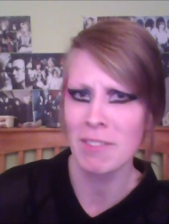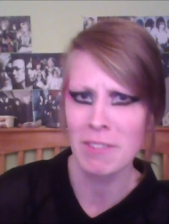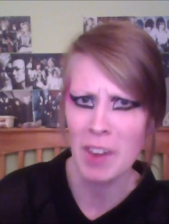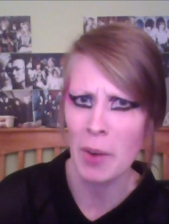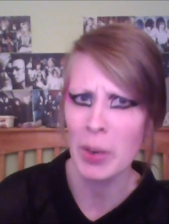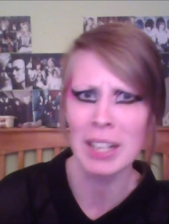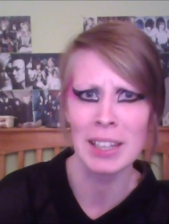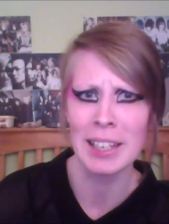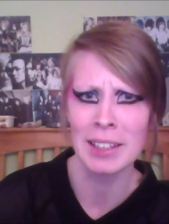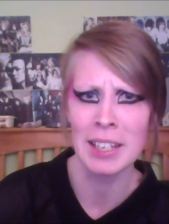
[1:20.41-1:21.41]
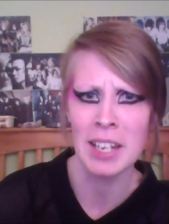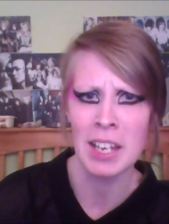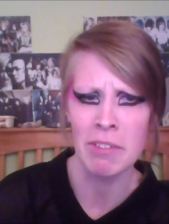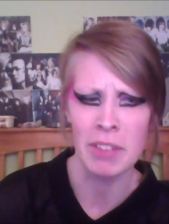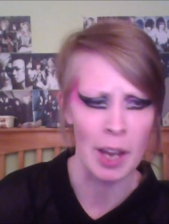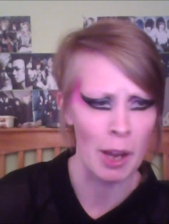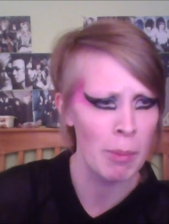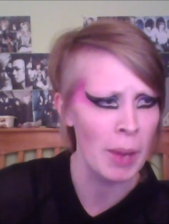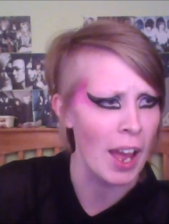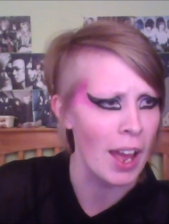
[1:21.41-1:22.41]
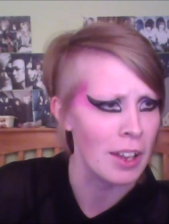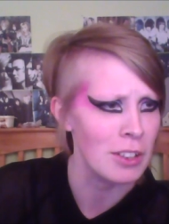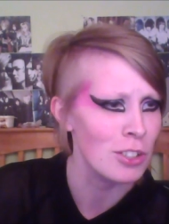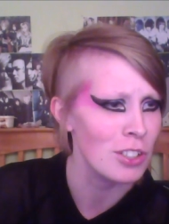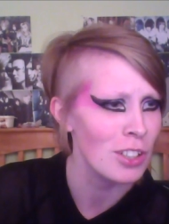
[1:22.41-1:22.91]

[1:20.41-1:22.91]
very clearly defab and